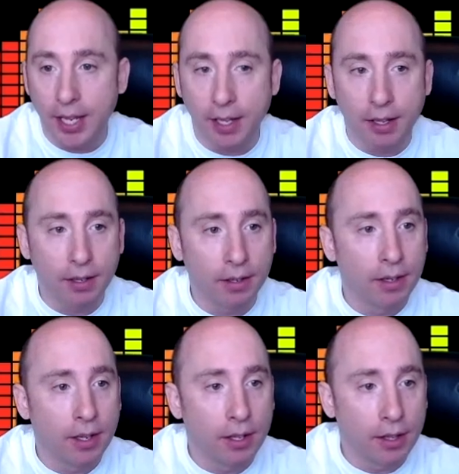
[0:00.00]
you
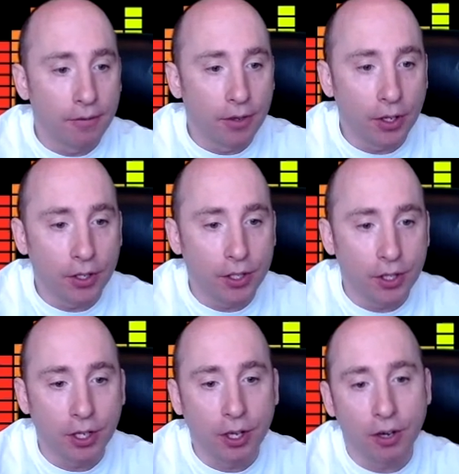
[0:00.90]
the verse and
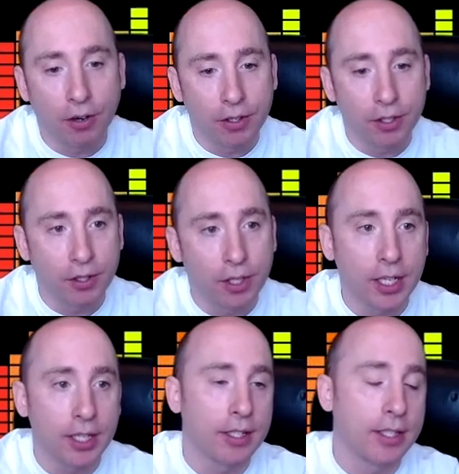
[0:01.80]
the chorus so you
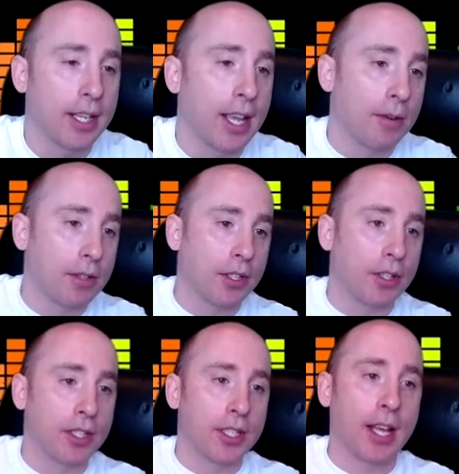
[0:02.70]
can see how it's going
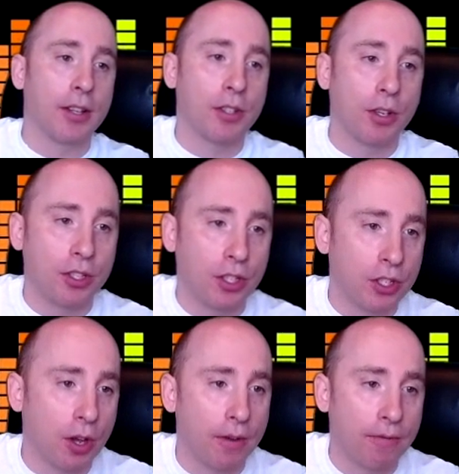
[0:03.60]
to sound. So I'll just
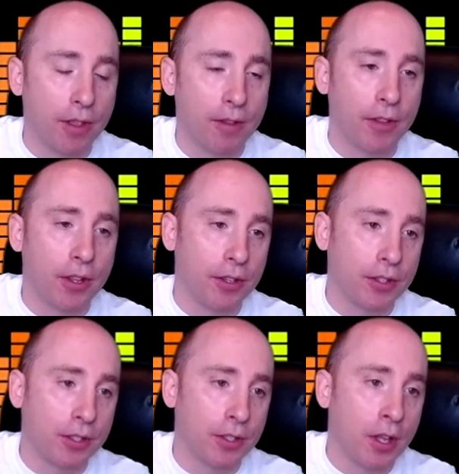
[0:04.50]
go in from the
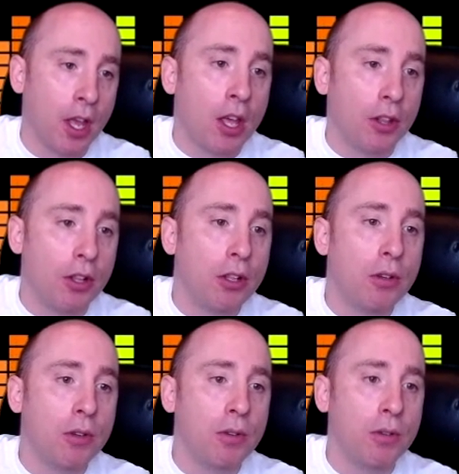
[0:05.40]
verse. The
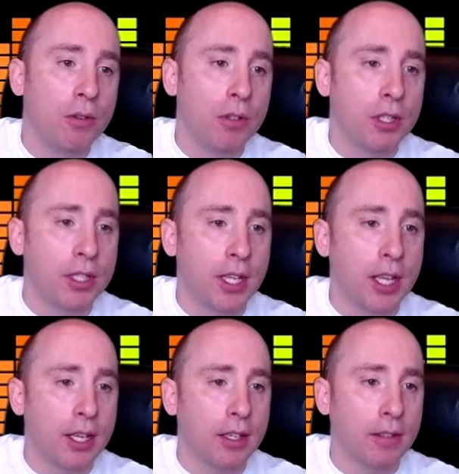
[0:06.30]

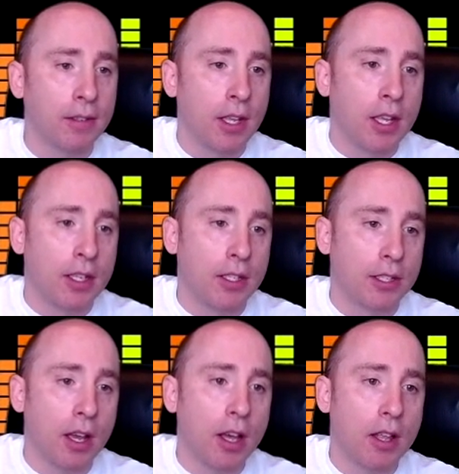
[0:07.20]
lunatic is
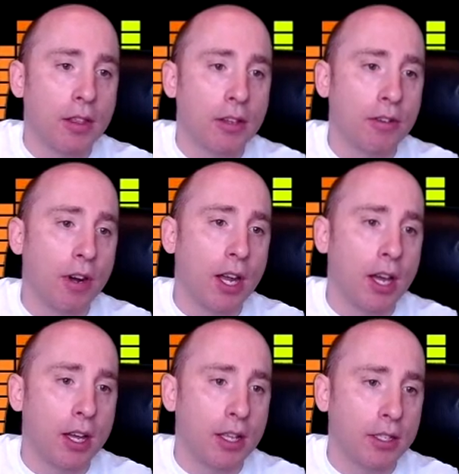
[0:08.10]
on the
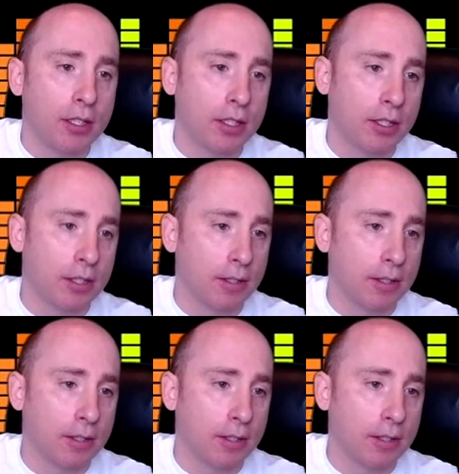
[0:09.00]
grass.